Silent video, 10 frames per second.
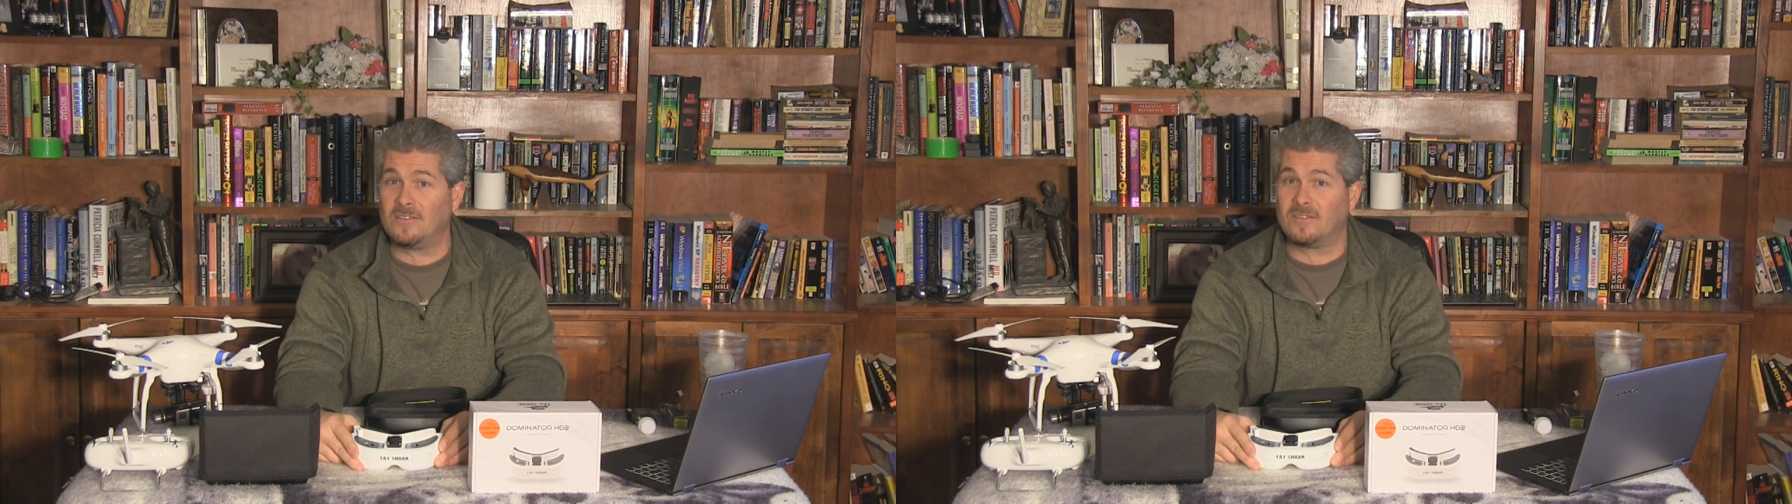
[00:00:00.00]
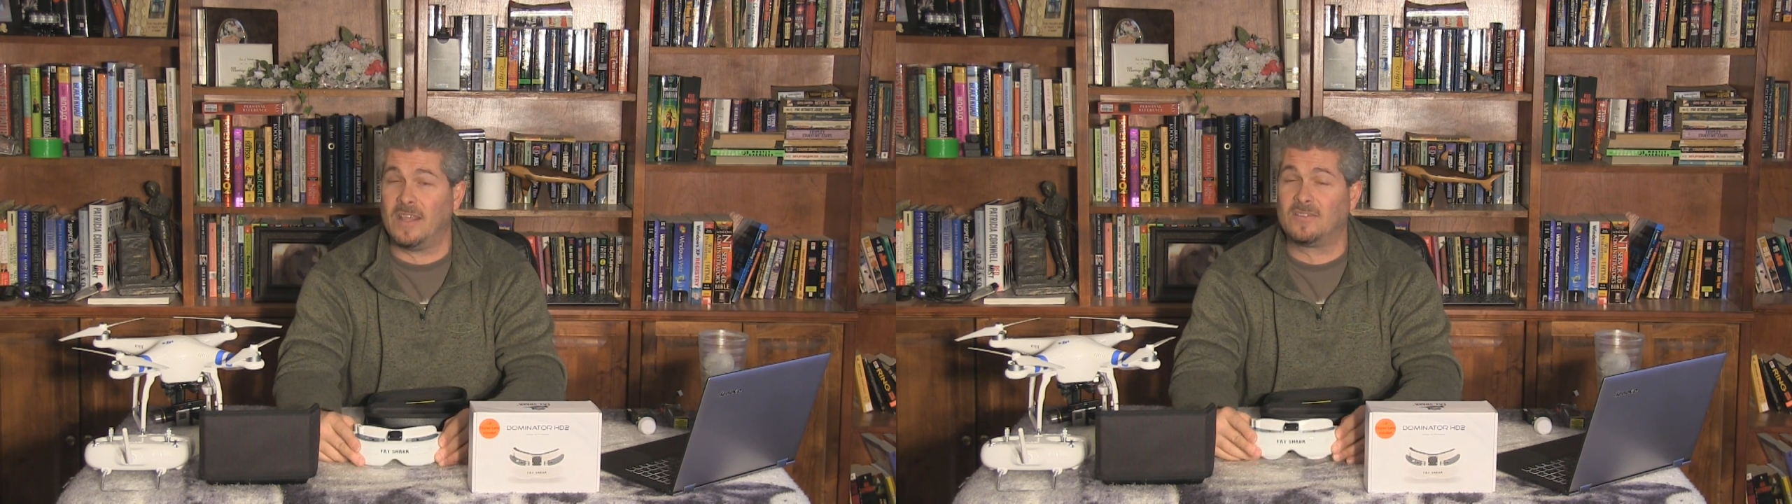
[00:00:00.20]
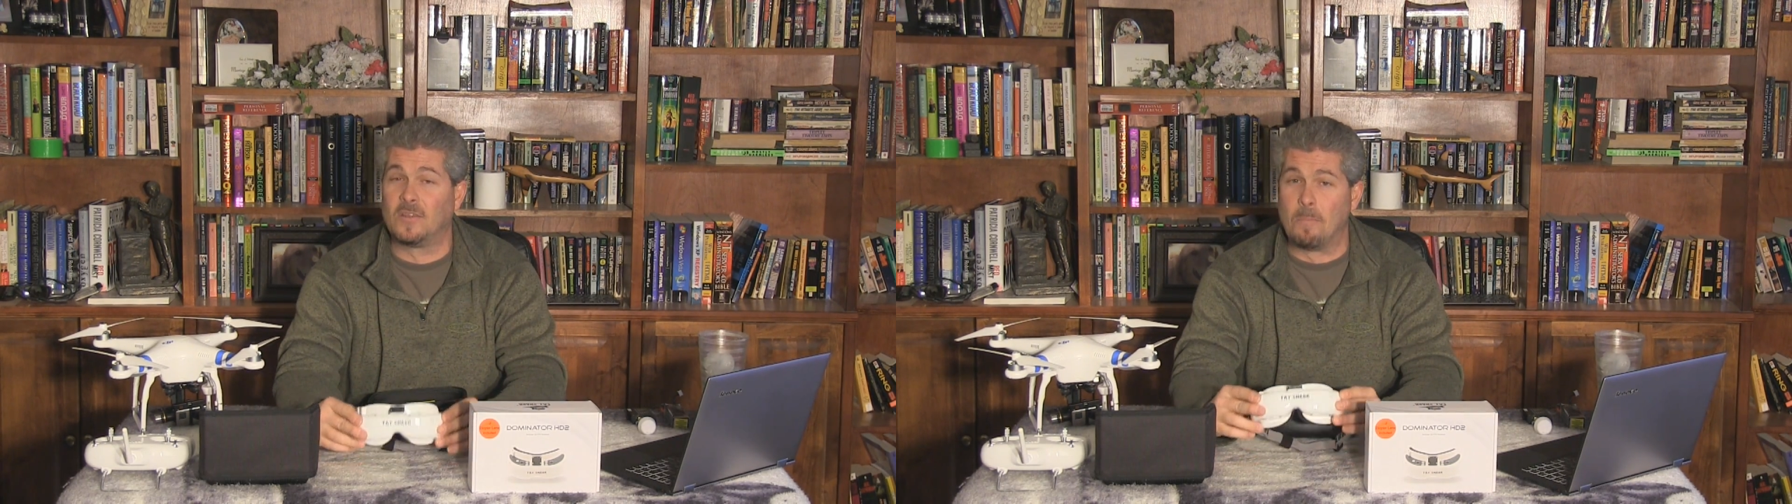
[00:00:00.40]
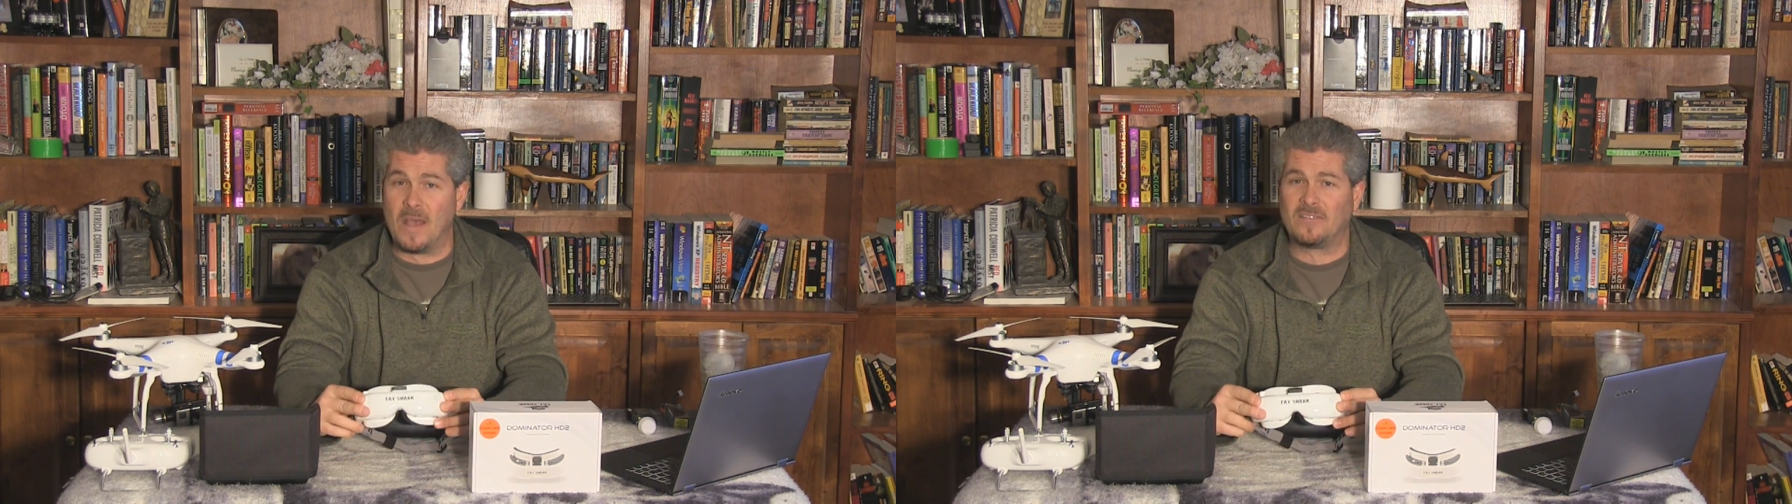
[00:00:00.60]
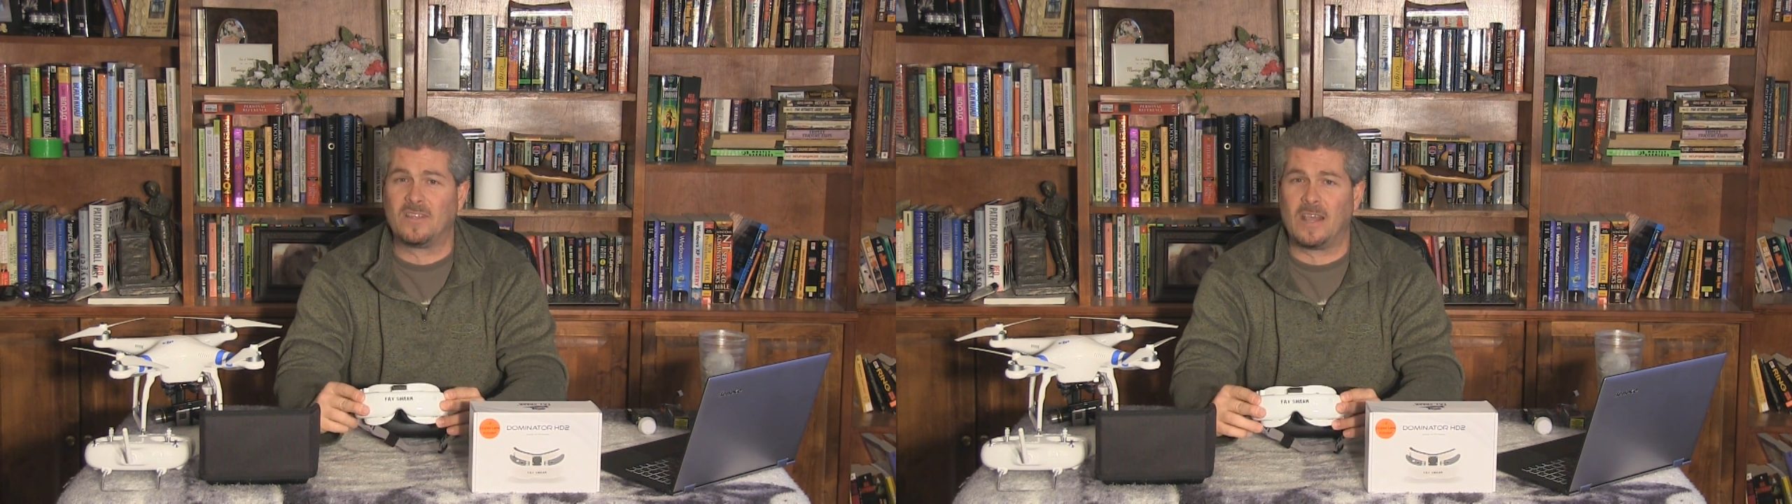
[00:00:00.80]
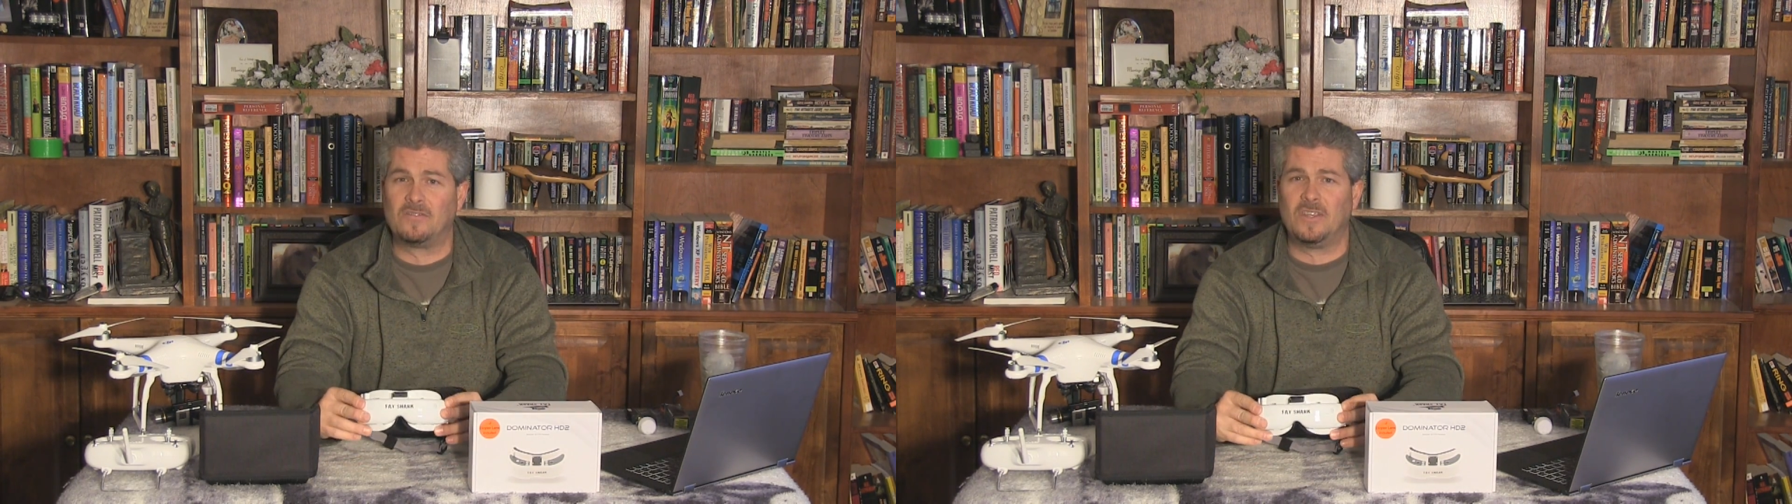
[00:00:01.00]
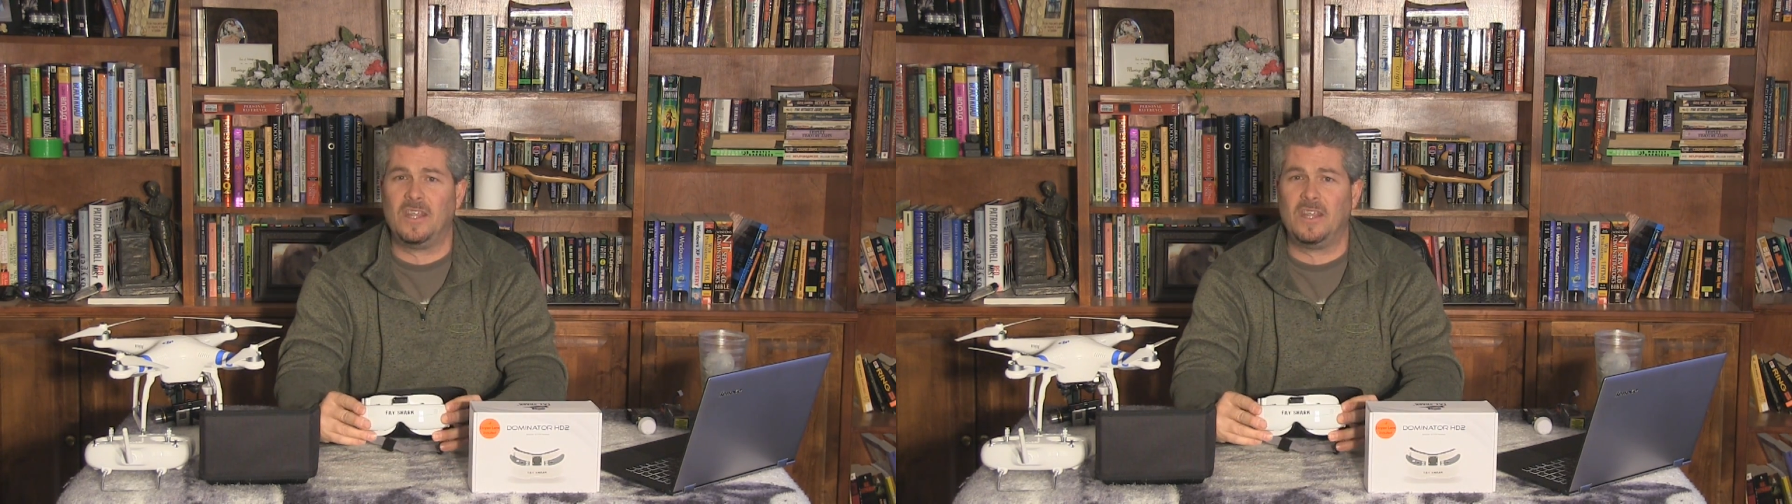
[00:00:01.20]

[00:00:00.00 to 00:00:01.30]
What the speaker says: It's the best that I've